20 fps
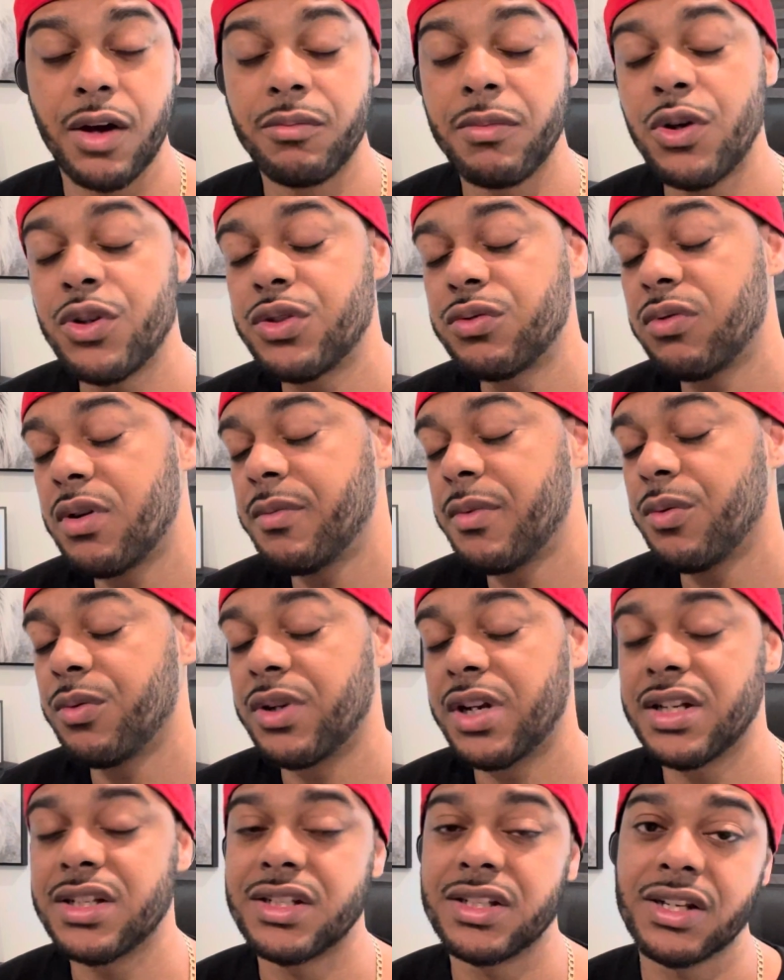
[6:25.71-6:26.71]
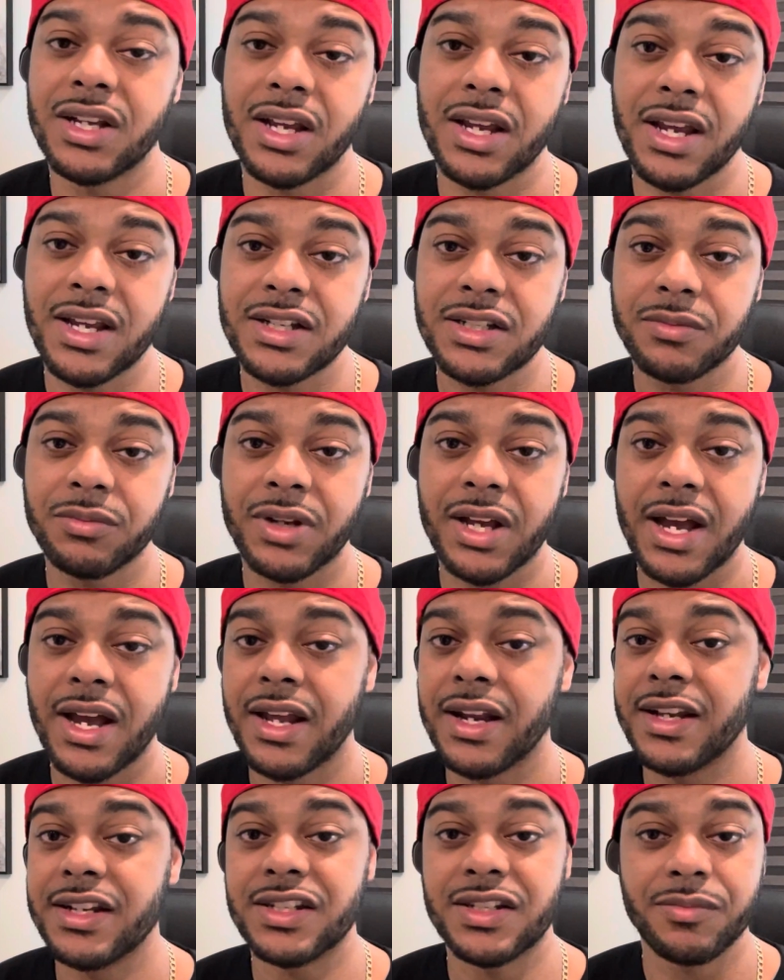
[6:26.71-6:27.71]
Most women, when they see a handsome guy,
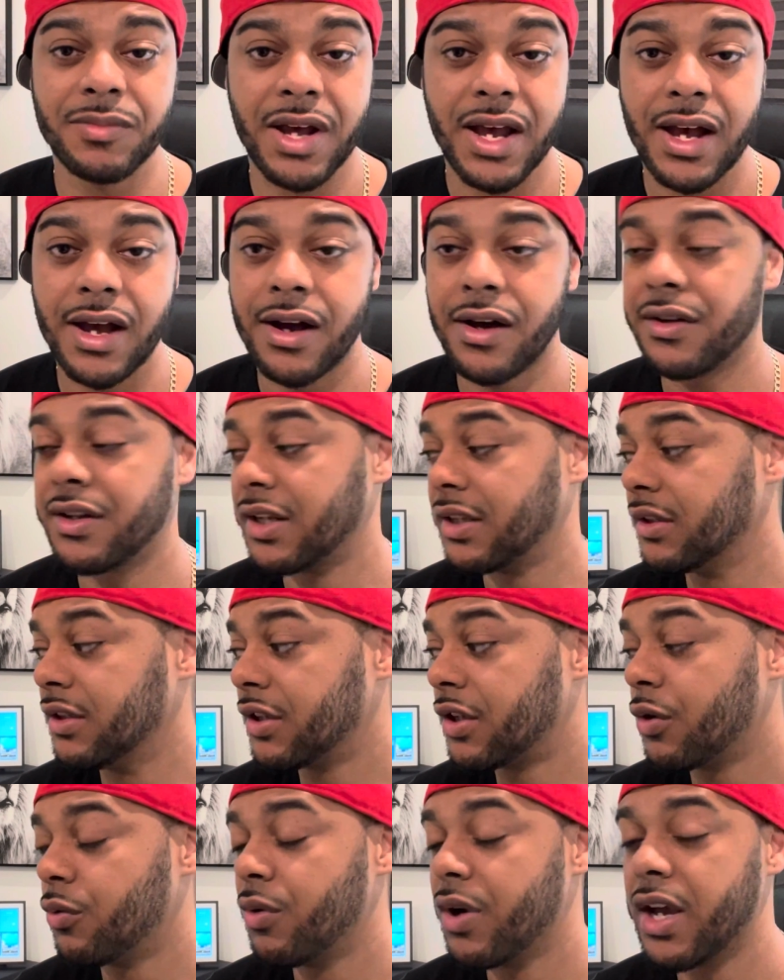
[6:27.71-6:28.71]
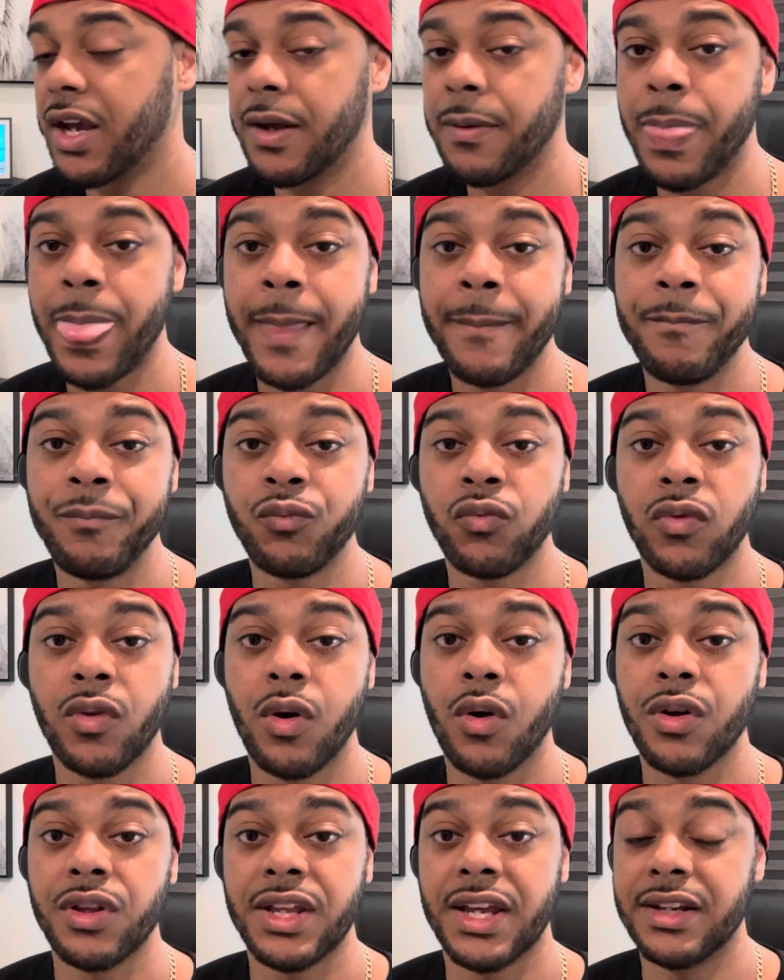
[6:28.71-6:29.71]
they smile, they look away,
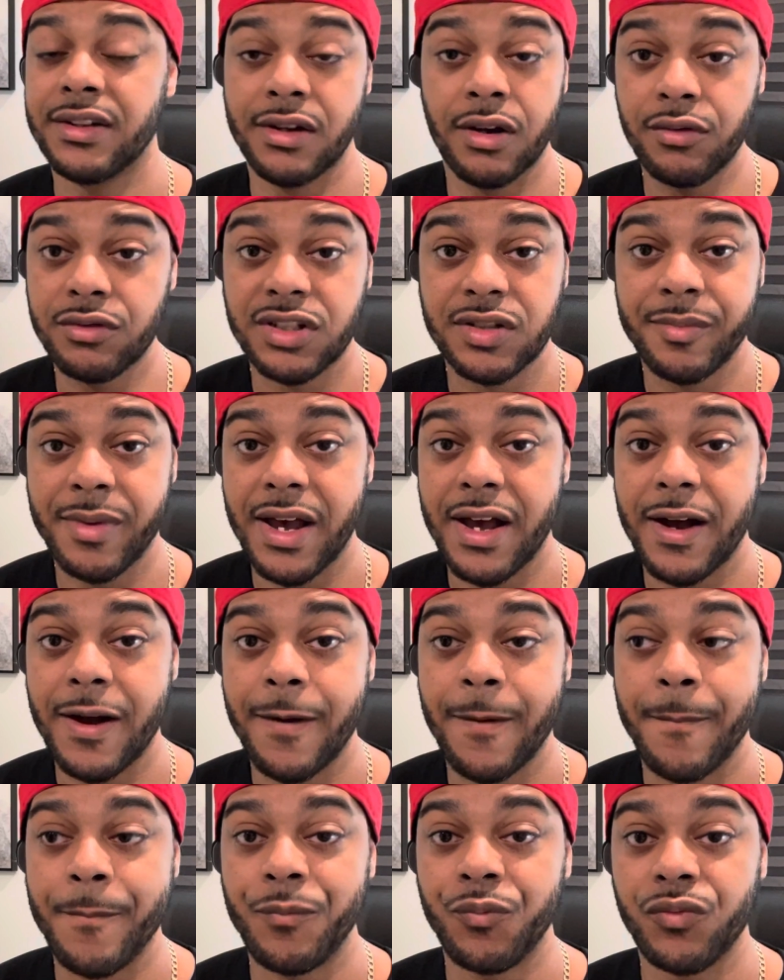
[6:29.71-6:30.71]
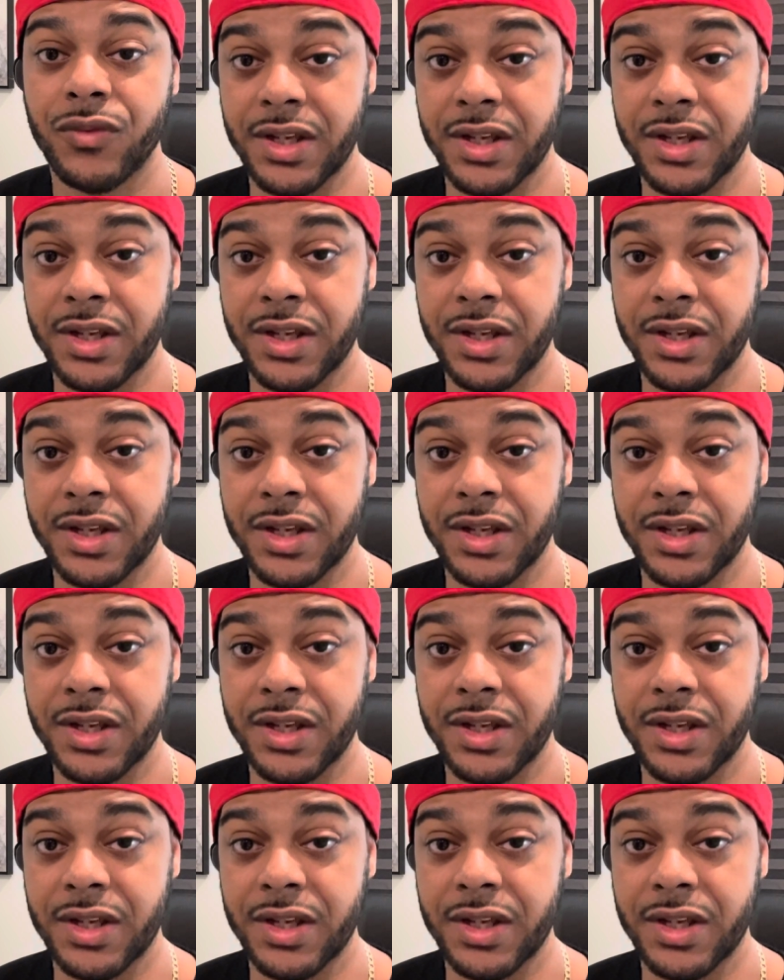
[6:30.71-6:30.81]
or they don't smile.